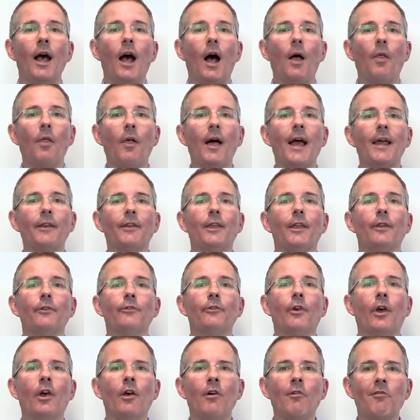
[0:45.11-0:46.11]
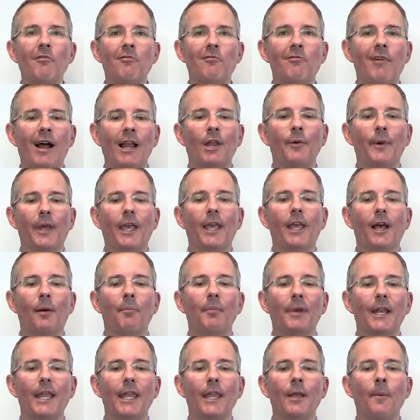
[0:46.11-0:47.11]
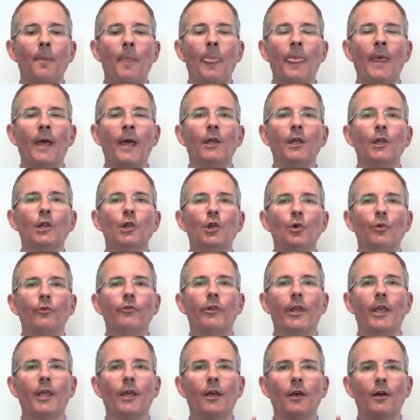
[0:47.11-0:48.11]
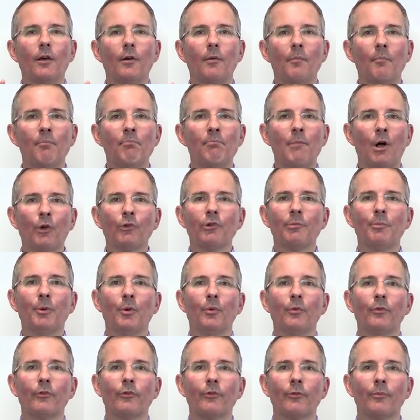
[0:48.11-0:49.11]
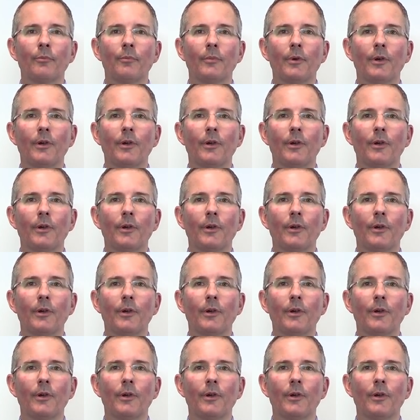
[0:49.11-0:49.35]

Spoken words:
and that is valuing a company using multiples.